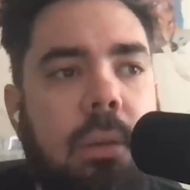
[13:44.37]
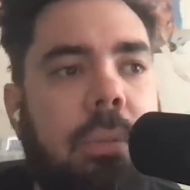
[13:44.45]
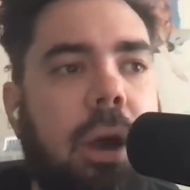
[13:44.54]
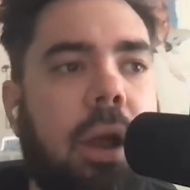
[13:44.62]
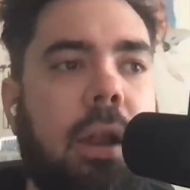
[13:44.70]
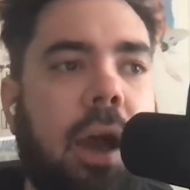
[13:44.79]

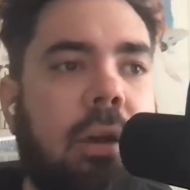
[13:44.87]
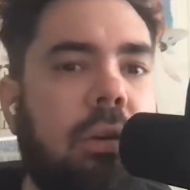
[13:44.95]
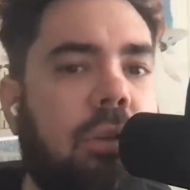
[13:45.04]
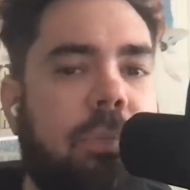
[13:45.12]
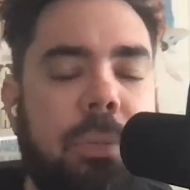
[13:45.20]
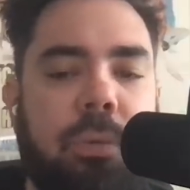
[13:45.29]
But I don't
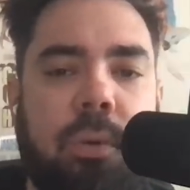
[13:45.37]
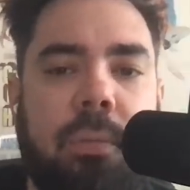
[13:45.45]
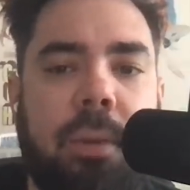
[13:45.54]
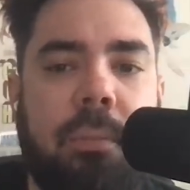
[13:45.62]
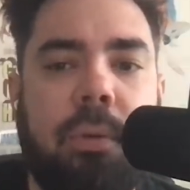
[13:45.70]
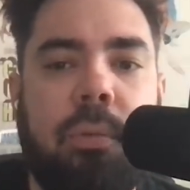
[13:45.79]
know if people
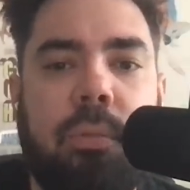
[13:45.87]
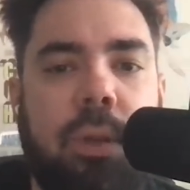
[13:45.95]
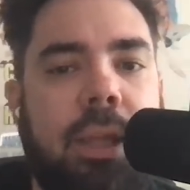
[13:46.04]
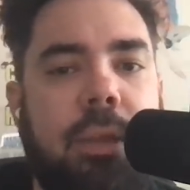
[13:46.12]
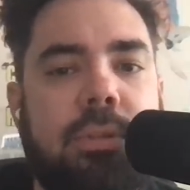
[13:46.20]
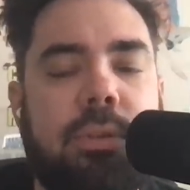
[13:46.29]
remember,
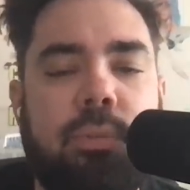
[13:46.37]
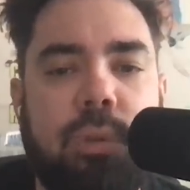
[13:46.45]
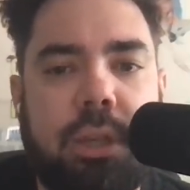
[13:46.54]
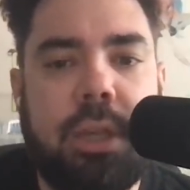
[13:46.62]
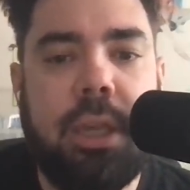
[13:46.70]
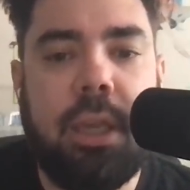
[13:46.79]
when he was a
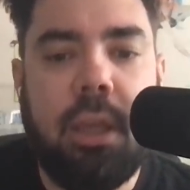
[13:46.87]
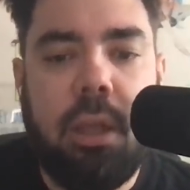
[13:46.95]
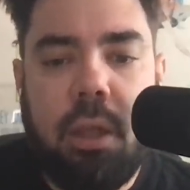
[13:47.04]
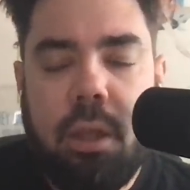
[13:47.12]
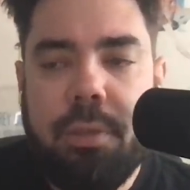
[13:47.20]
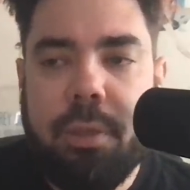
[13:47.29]
rookie,
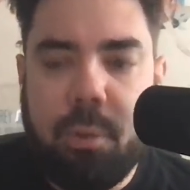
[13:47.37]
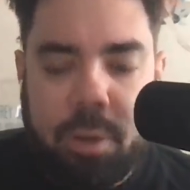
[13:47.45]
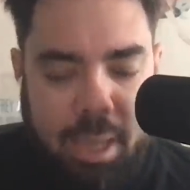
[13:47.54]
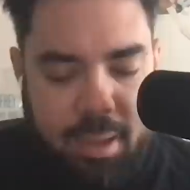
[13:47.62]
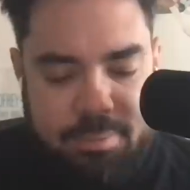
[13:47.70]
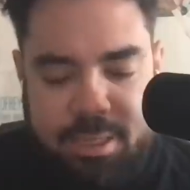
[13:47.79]
there were
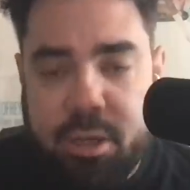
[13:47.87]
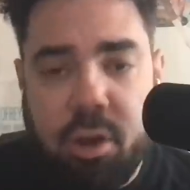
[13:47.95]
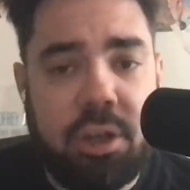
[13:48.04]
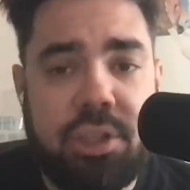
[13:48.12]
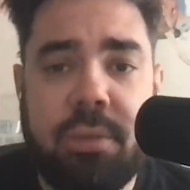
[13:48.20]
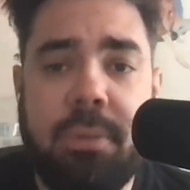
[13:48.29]
games he
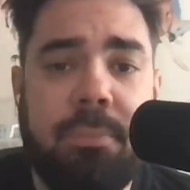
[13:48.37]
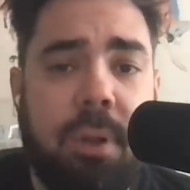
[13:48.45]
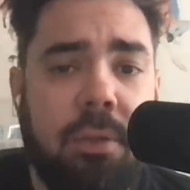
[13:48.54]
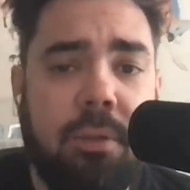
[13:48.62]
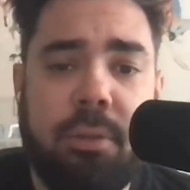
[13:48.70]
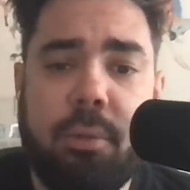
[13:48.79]
guarded Jimmy
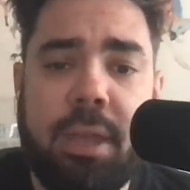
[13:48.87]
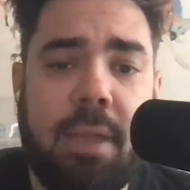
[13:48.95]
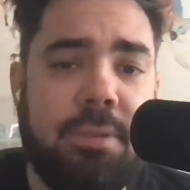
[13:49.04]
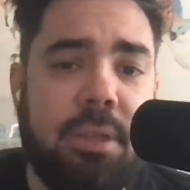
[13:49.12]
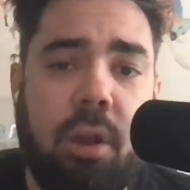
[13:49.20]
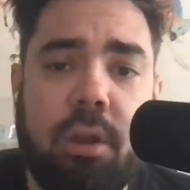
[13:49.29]
Butler. There were
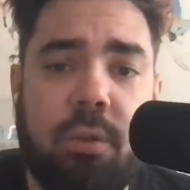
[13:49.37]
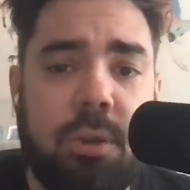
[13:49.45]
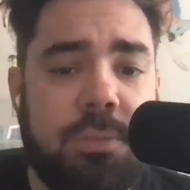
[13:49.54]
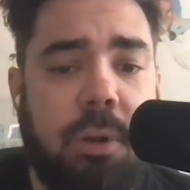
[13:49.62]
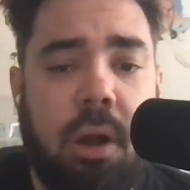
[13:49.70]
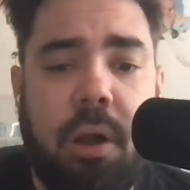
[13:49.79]
games he guarded
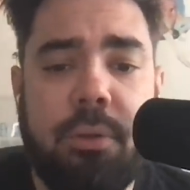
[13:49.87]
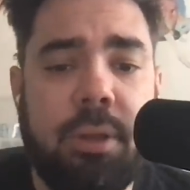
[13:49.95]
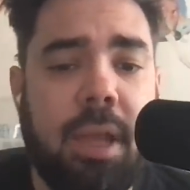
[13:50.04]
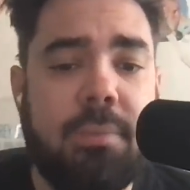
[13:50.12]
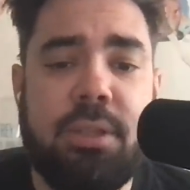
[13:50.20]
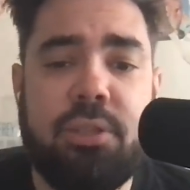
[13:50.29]
Chris Paul. There
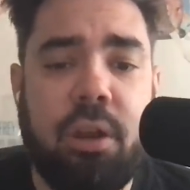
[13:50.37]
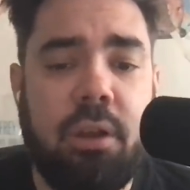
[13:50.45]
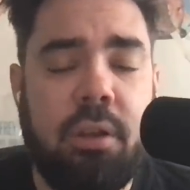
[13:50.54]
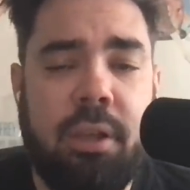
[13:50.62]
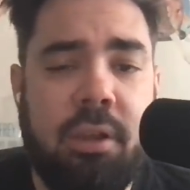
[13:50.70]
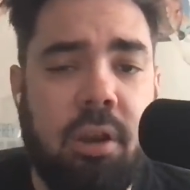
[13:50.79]
were games
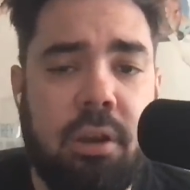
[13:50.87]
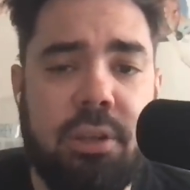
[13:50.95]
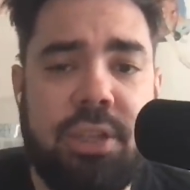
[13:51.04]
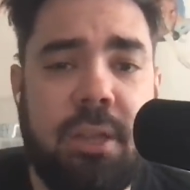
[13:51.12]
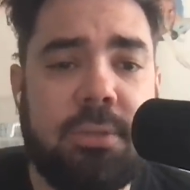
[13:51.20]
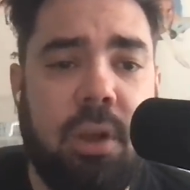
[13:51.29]
he
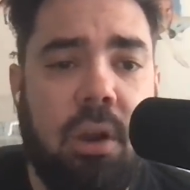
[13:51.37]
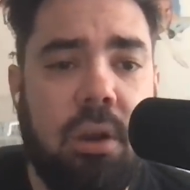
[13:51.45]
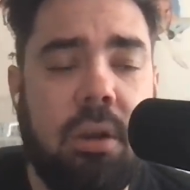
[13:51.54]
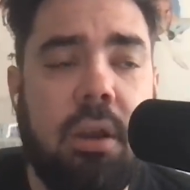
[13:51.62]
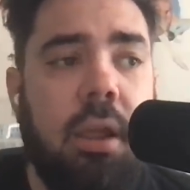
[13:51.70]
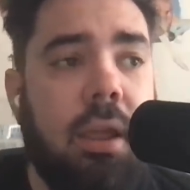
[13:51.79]
guarded James
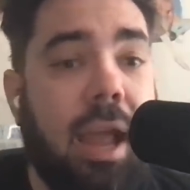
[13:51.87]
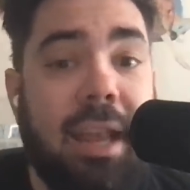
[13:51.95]
Harden.